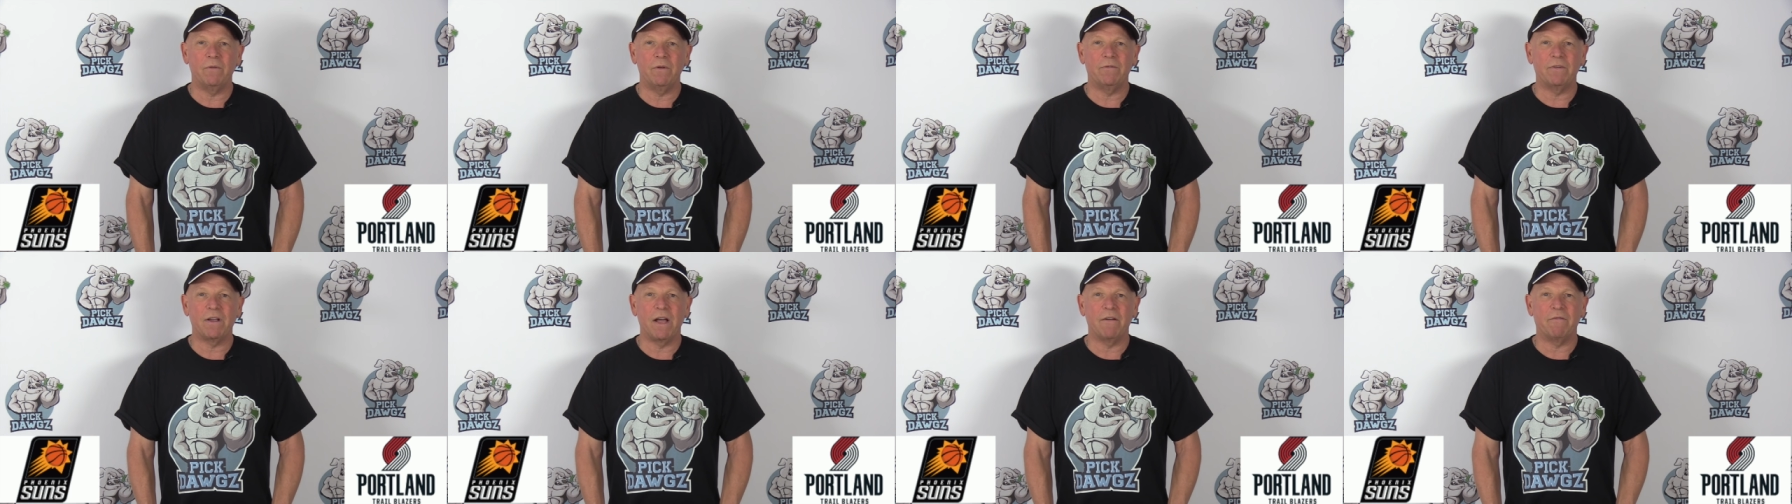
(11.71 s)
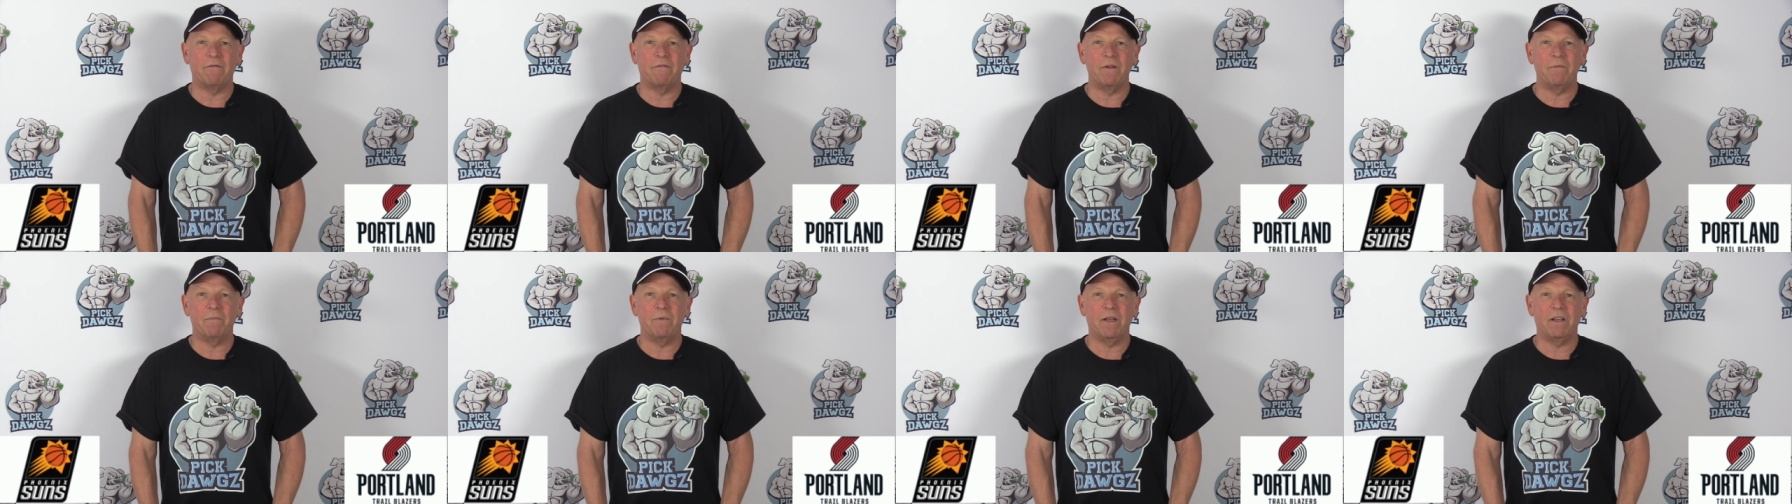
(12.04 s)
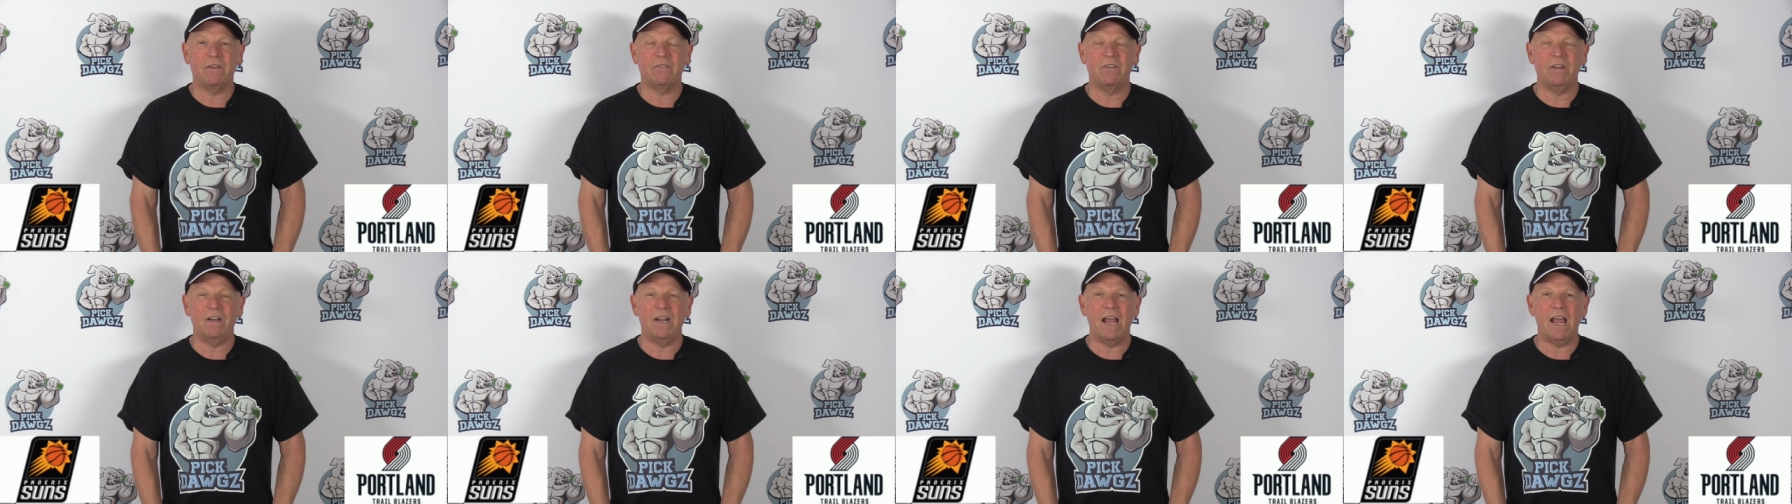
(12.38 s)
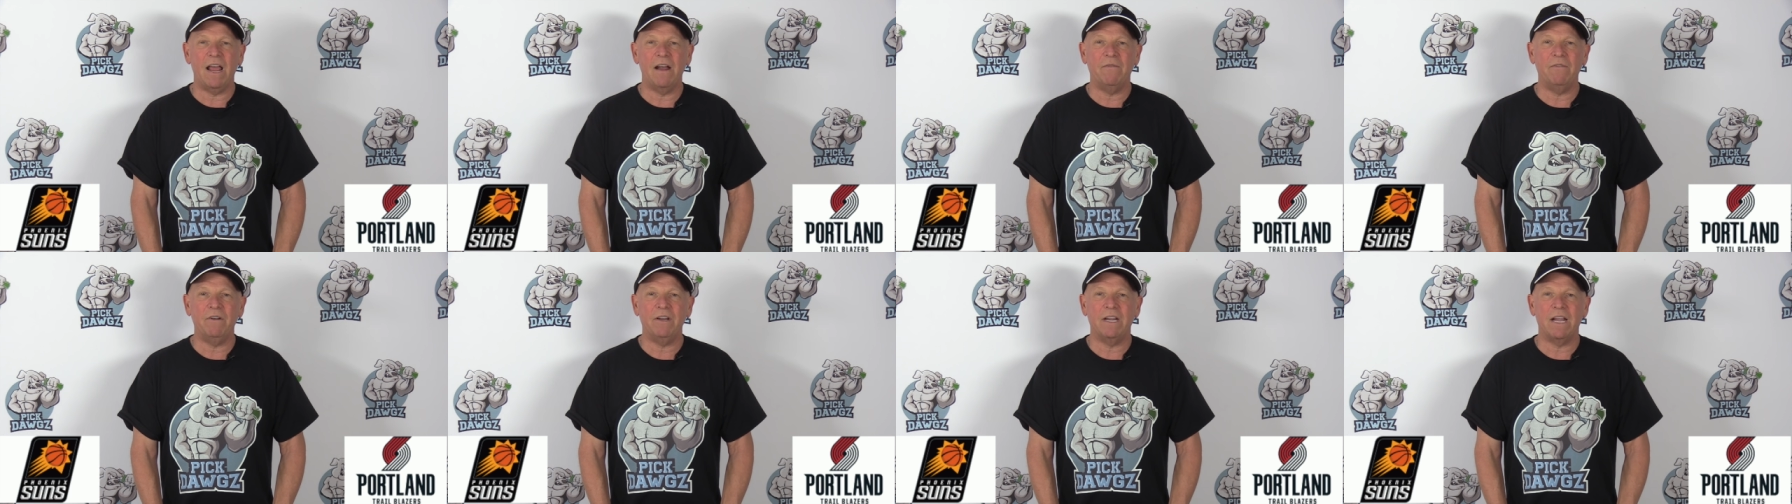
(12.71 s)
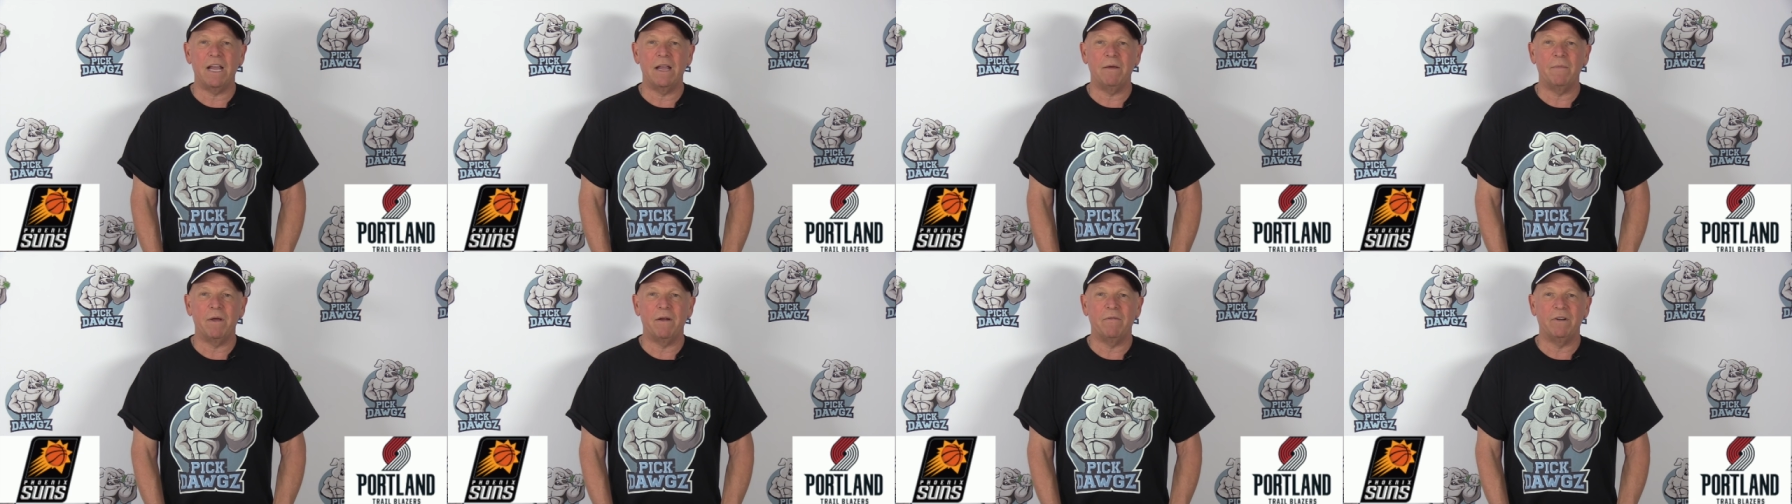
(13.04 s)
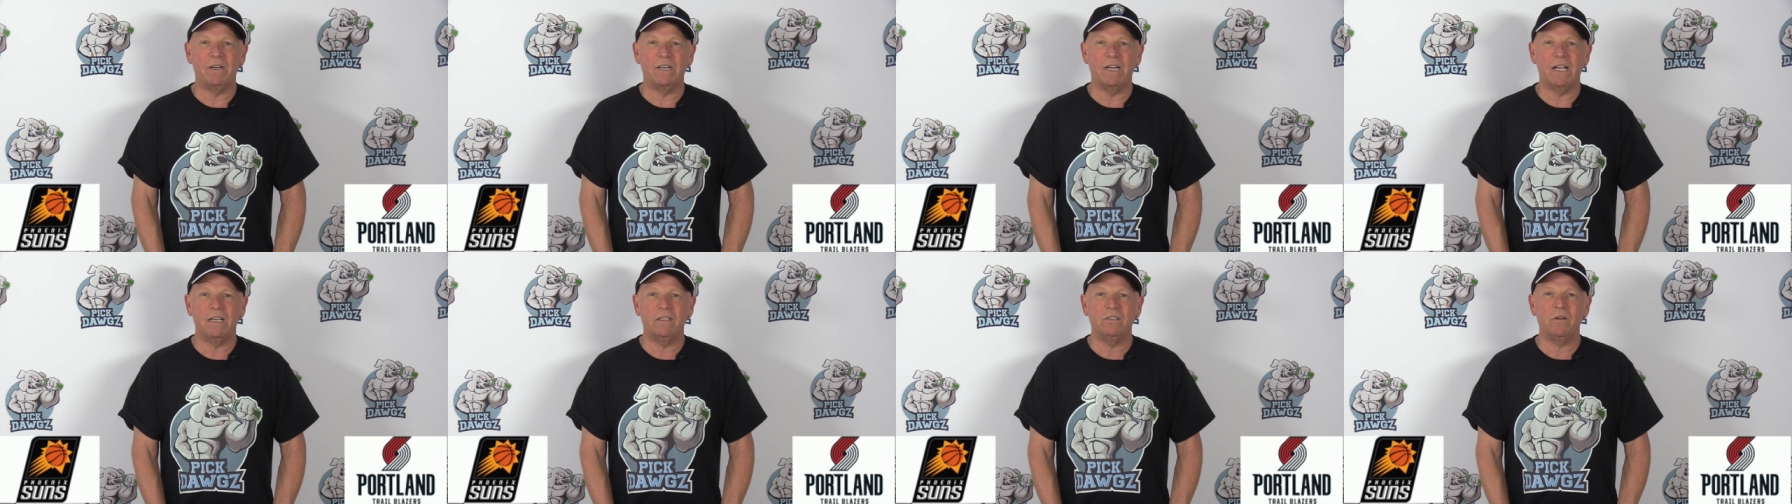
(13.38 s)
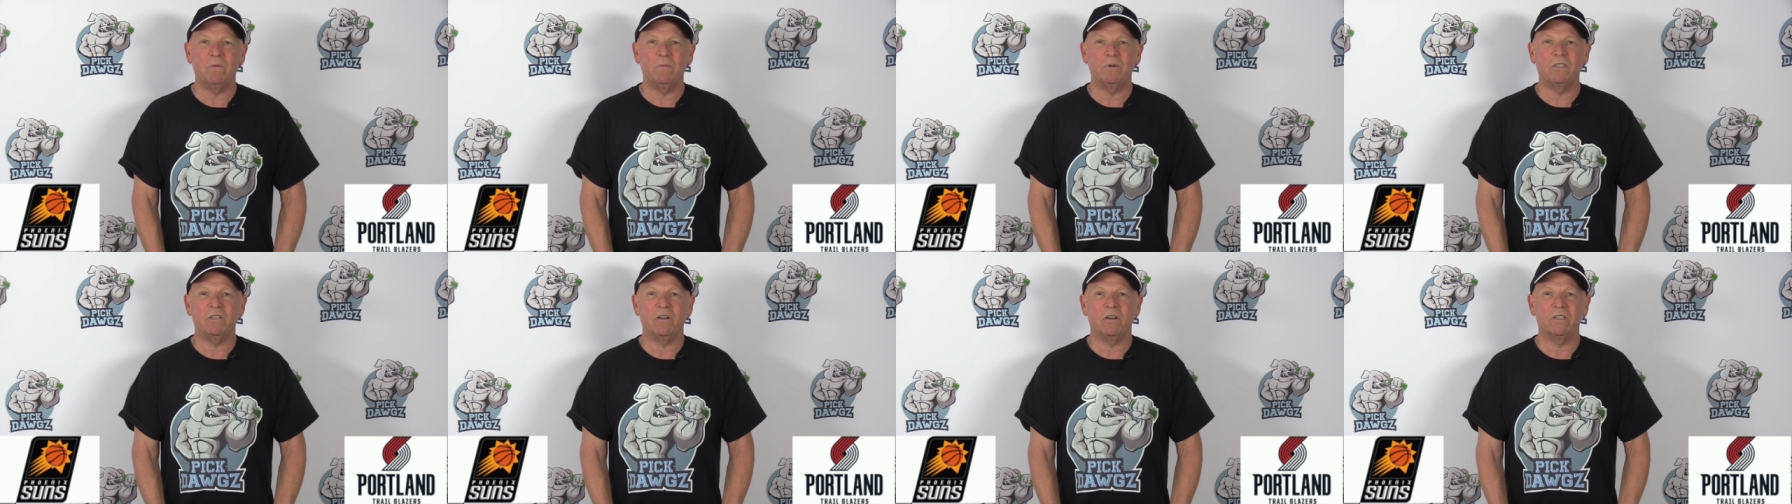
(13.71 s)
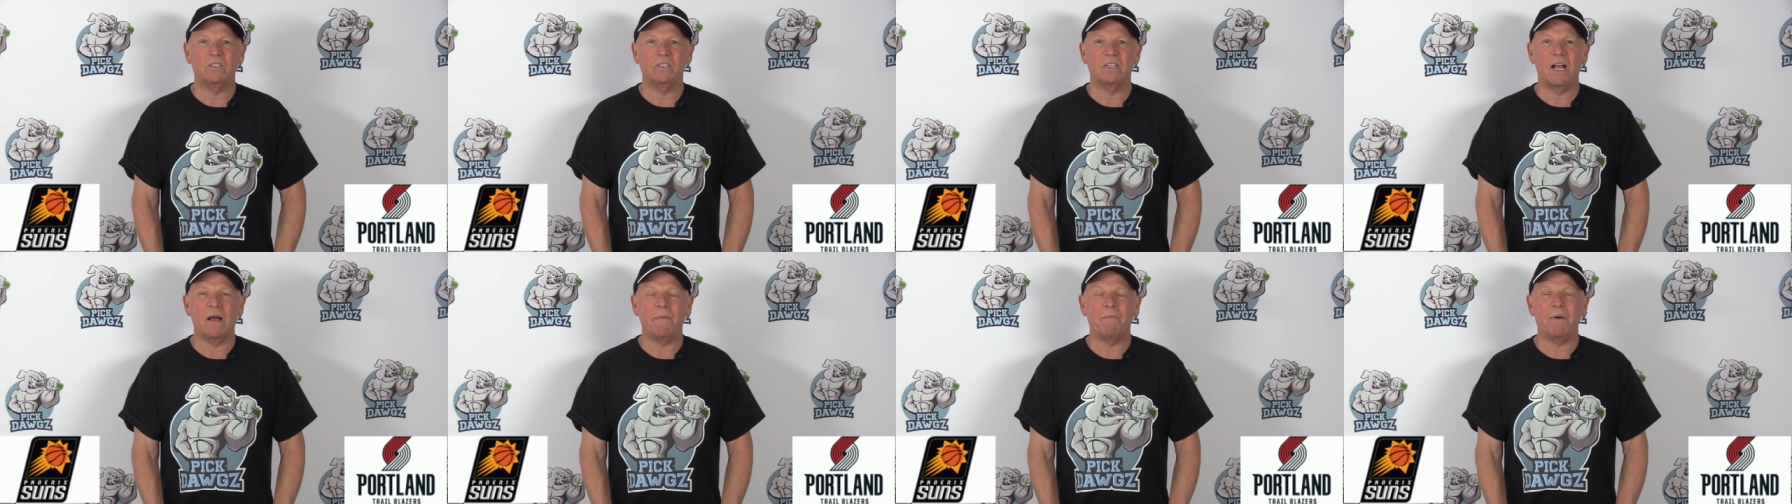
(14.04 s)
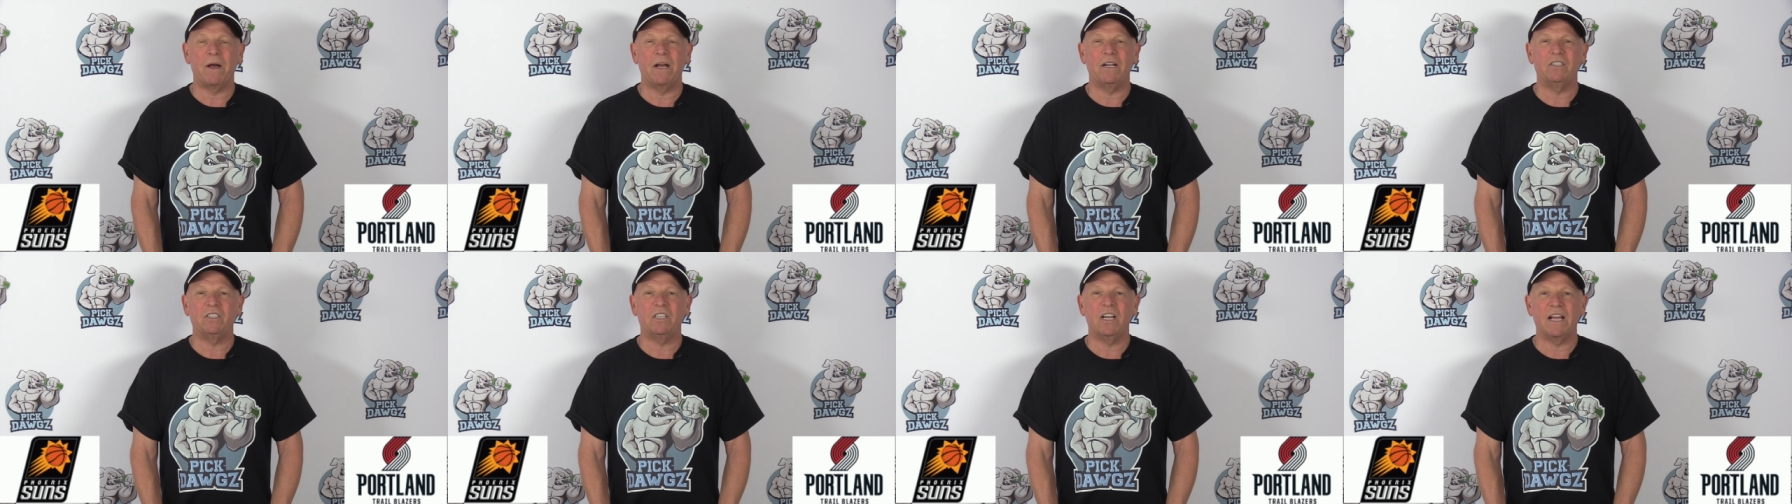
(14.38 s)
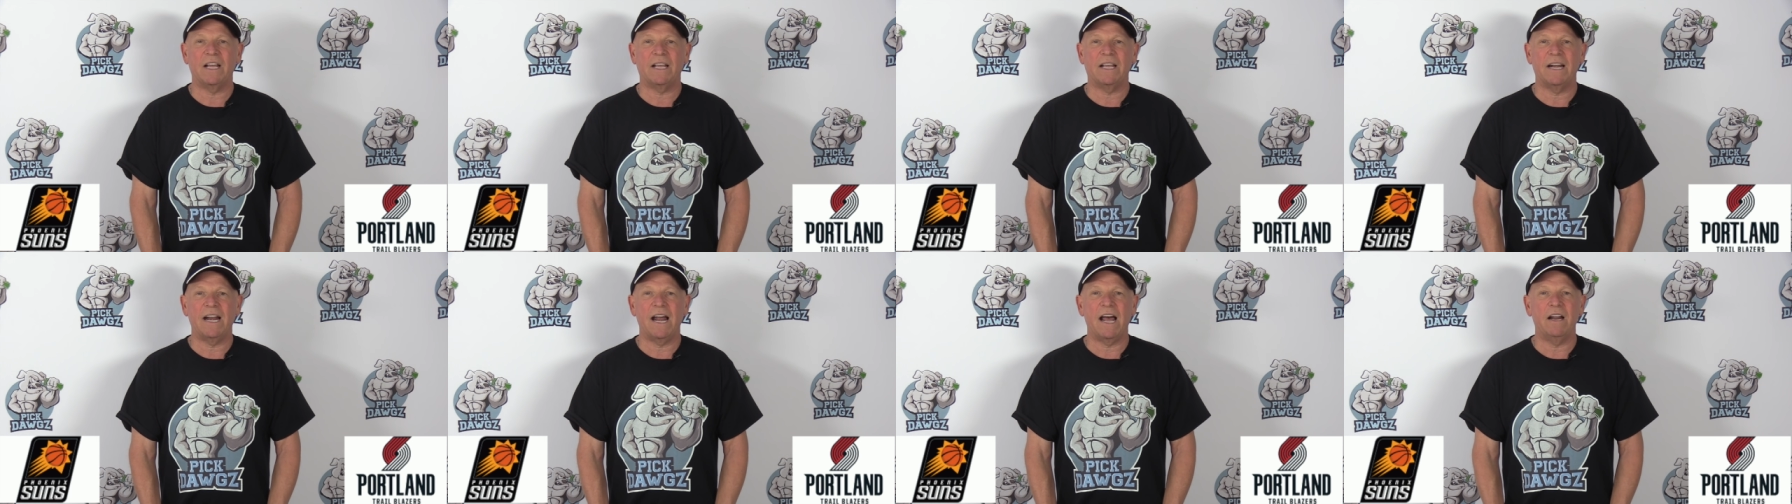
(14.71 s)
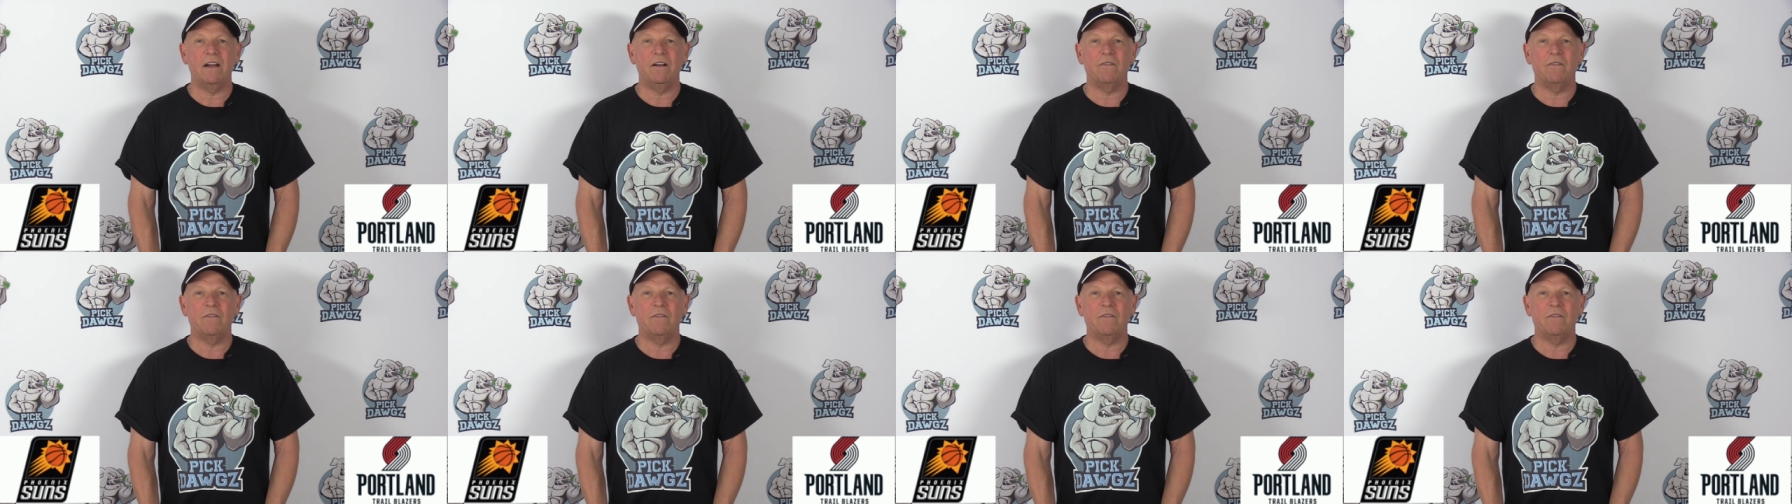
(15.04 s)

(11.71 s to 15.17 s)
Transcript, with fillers: We've got free picks in every game every day, so be sure to stop by and check it out.